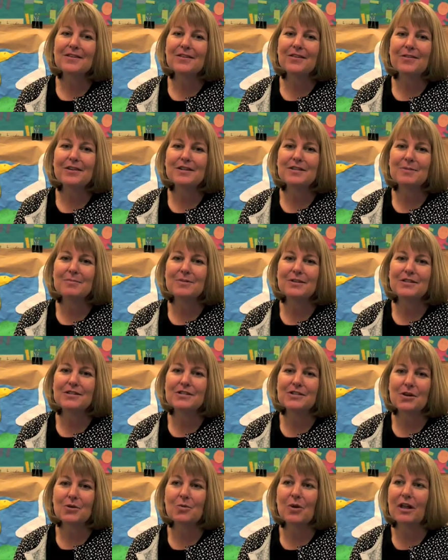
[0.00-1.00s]
going to be
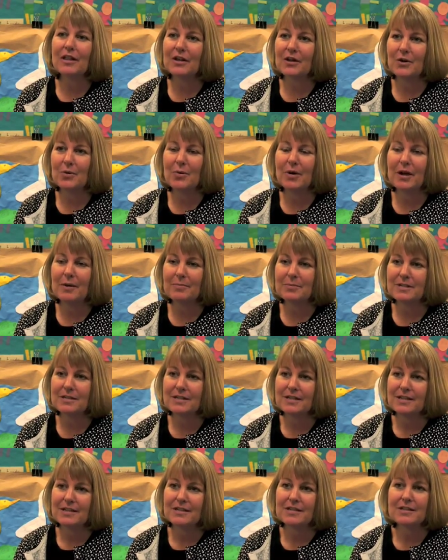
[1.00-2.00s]
so well equipped
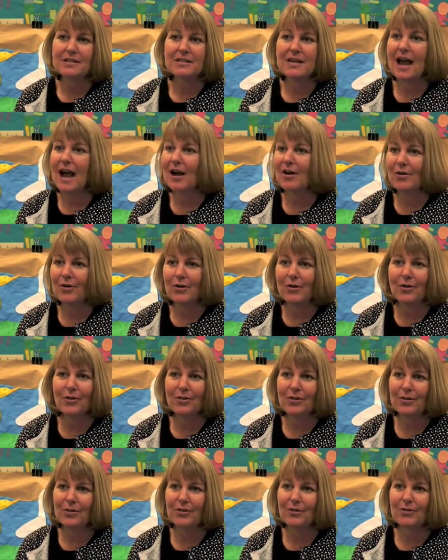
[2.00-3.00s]
to
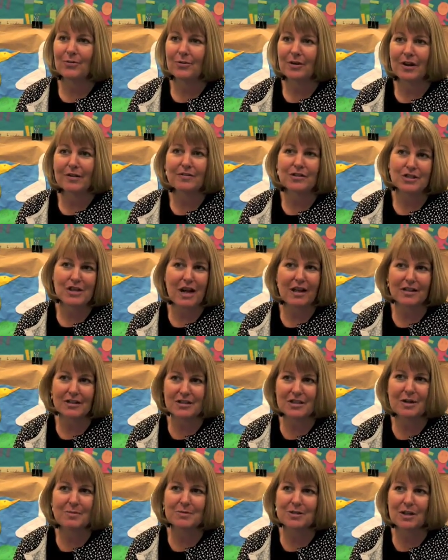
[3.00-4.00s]
tackle whatever
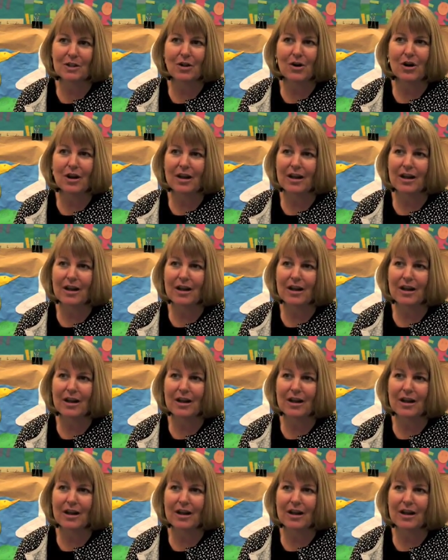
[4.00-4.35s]
challenge comes along.